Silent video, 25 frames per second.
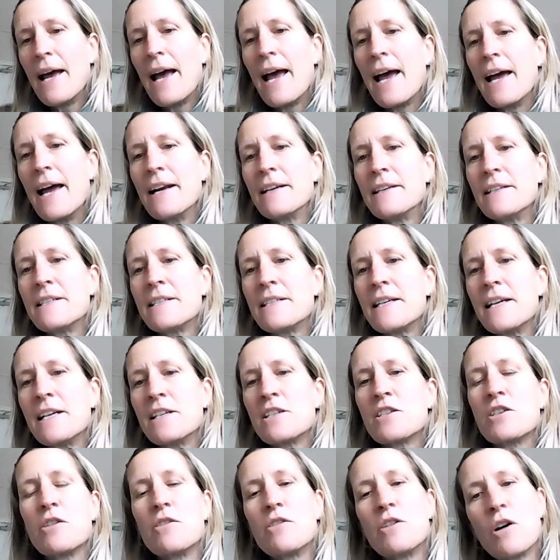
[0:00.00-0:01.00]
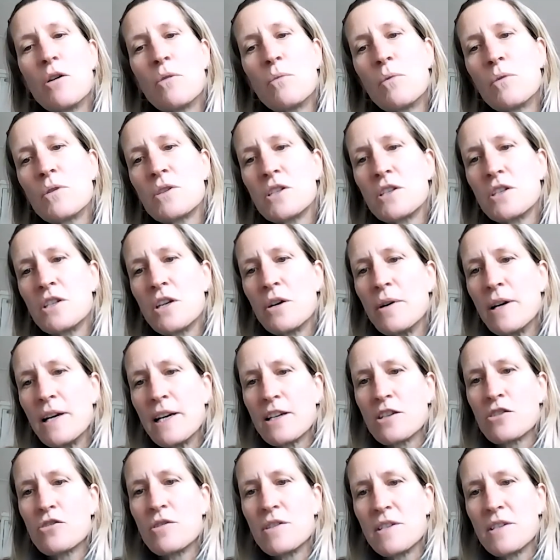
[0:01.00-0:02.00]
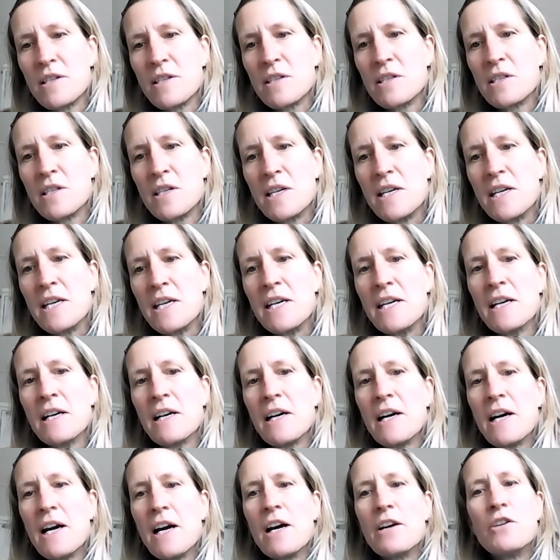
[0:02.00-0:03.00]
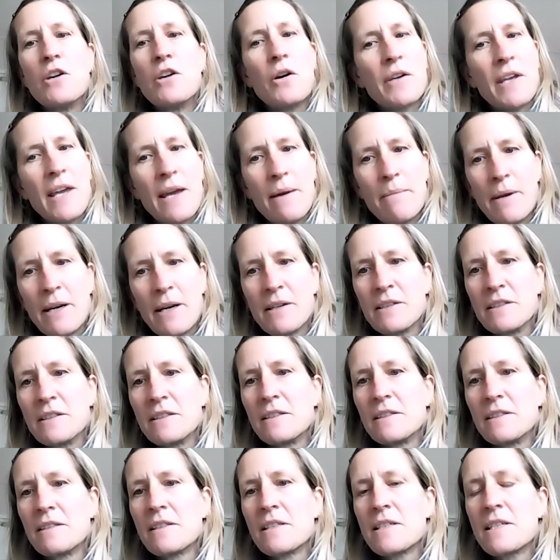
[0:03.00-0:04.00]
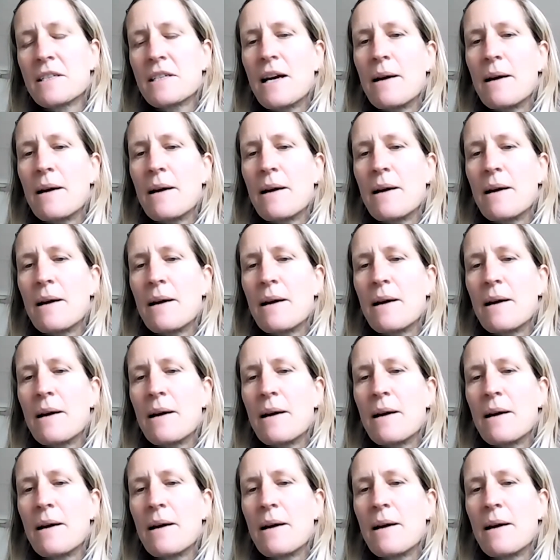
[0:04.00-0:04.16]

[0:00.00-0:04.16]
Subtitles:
and it's no water, no electricity, no chemicals.